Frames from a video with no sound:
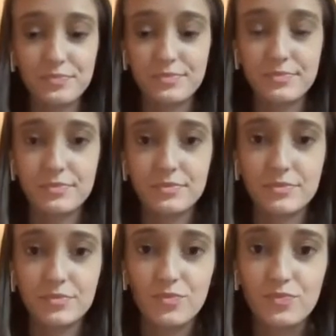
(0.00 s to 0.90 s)

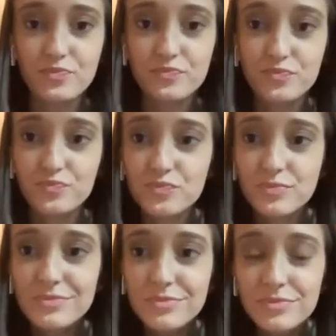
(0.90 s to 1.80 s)

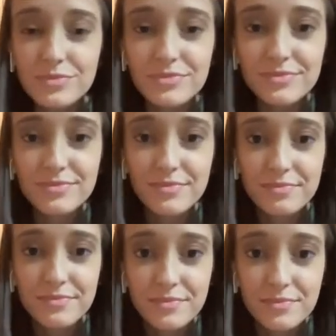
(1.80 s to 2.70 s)

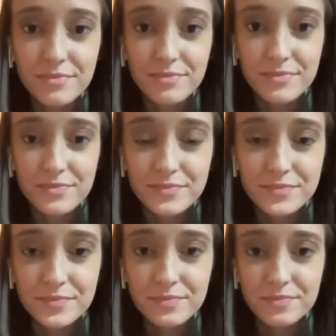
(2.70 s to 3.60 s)

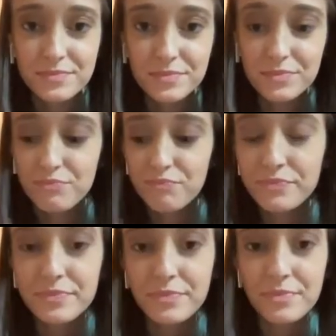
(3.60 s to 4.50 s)

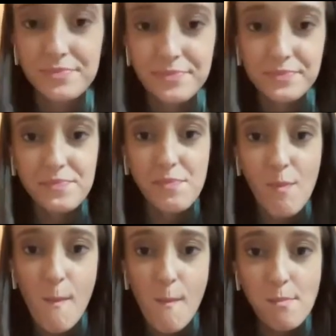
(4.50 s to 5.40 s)

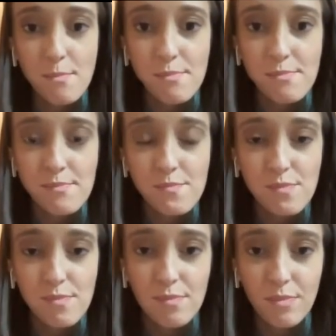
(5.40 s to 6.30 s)

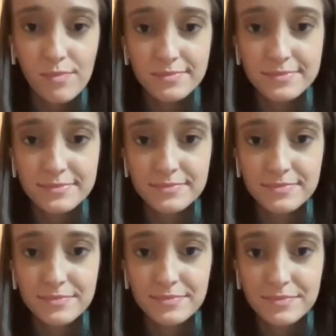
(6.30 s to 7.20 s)

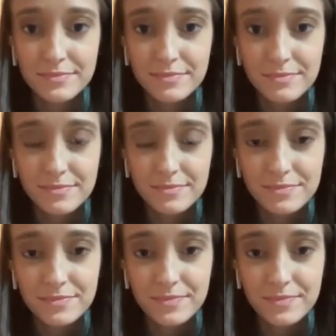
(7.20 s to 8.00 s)
The person shown says nothing.